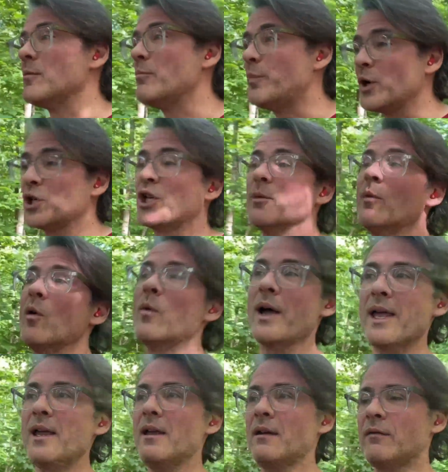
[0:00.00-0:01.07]
push him
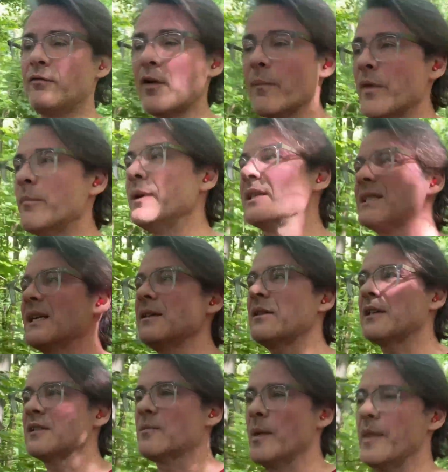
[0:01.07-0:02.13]
away from the mystic
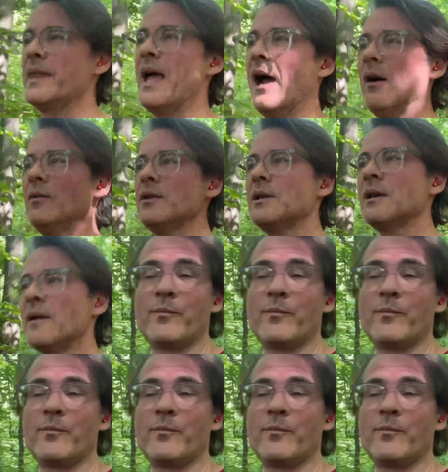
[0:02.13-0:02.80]
that's been downed.